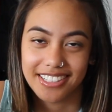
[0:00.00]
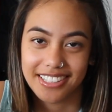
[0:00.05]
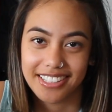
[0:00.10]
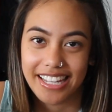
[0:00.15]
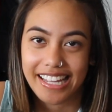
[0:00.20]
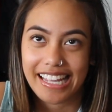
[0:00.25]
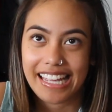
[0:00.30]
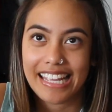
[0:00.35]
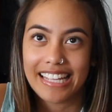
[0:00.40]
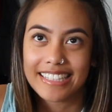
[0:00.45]

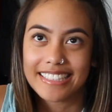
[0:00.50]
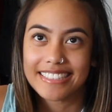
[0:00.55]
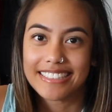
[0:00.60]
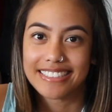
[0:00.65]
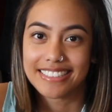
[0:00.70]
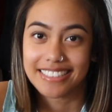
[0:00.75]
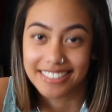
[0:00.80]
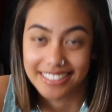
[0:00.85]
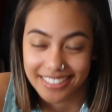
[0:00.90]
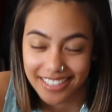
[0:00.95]
Like, it's
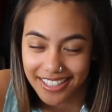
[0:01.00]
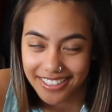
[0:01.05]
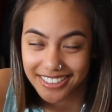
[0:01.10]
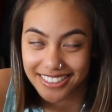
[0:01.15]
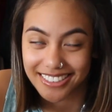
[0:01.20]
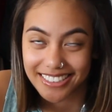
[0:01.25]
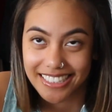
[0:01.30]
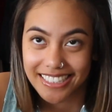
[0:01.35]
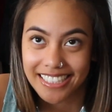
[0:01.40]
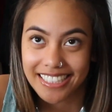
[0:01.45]

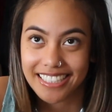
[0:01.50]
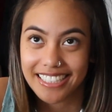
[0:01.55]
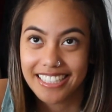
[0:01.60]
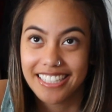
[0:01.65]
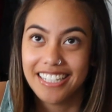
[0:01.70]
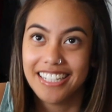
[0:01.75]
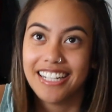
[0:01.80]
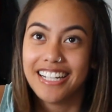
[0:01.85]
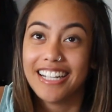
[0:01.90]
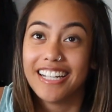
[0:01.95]
disgusting,
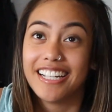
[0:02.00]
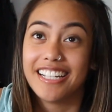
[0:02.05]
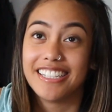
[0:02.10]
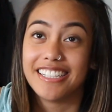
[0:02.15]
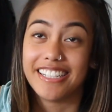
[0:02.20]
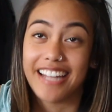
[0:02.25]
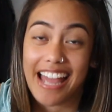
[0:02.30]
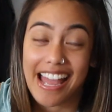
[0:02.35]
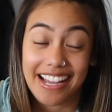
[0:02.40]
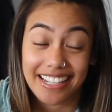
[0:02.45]

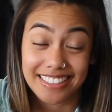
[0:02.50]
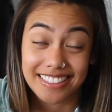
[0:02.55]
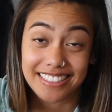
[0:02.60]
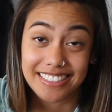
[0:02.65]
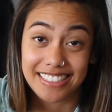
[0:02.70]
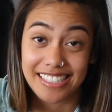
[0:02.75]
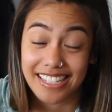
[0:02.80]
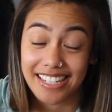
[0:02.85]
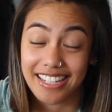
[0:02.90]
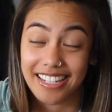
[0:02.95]

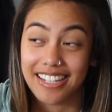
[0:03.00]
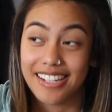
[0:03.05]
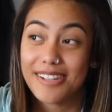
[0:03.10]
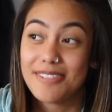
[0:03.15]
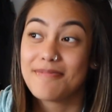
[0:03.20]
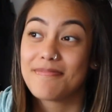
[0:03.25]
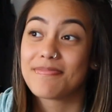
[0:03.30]
nasty.